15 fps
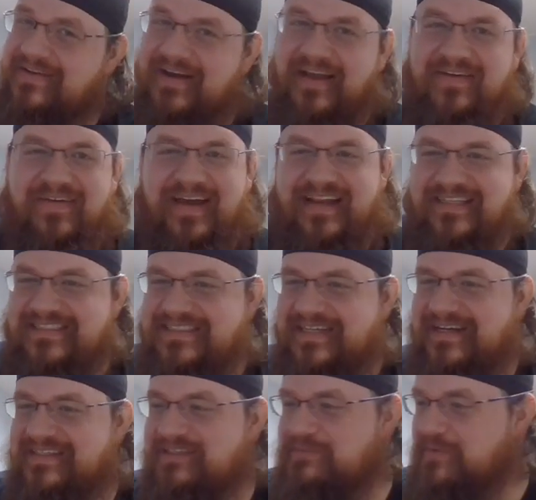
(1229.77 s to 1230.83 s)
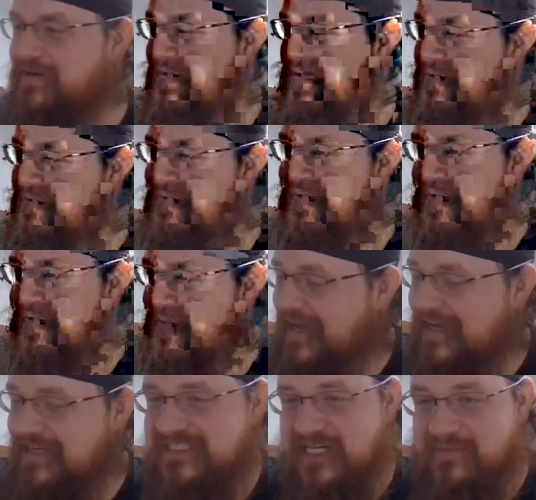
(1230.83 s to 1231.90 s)
Great way to start the morning. I, I
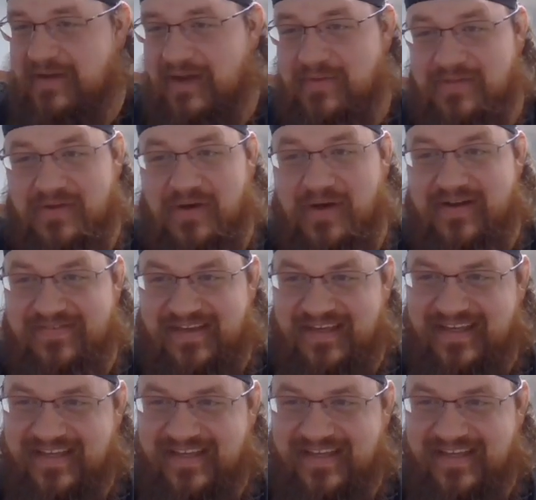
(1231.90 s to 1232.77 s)
start mine with coffee.